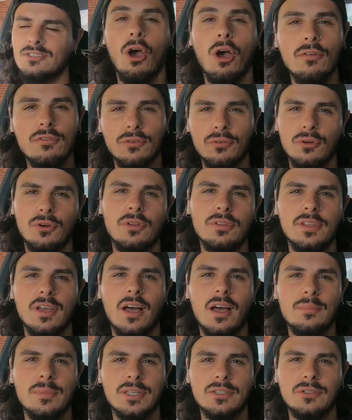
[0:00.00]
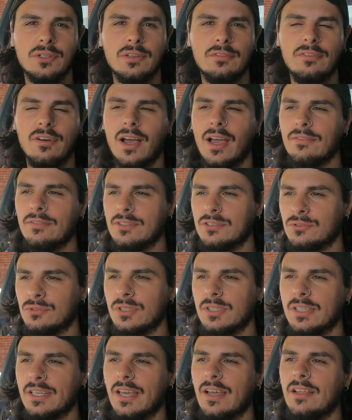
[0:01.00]
Overall, the RB25 is
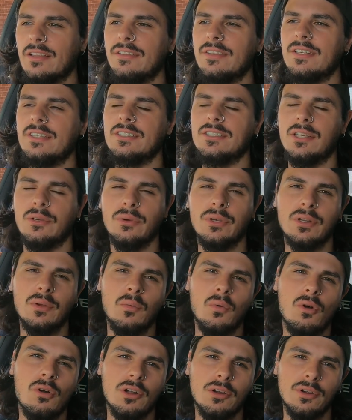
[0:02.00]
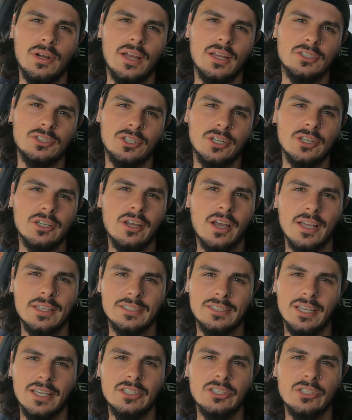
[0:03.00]
really healthy, so we're gonna walk around, show you
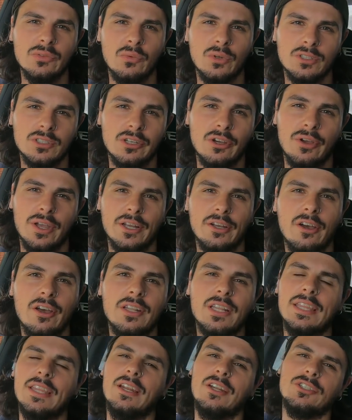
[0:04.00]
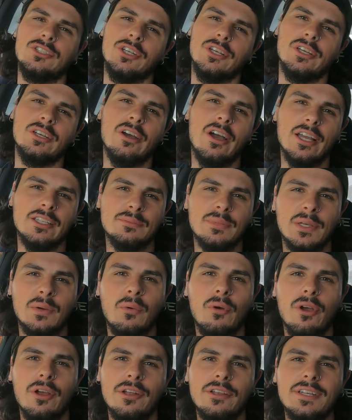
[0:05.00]
guys the engine, what's going on, and then I'll show you guys me
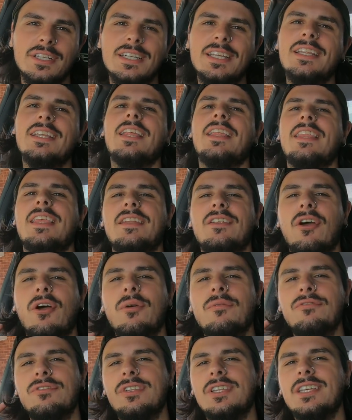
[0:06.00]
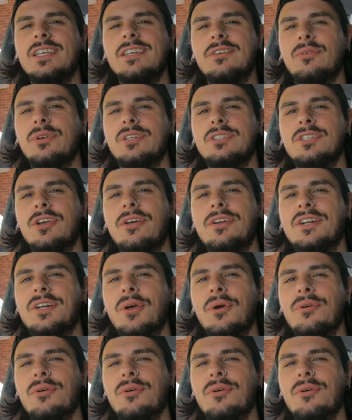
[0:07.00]
working it, and then hopefully we turn it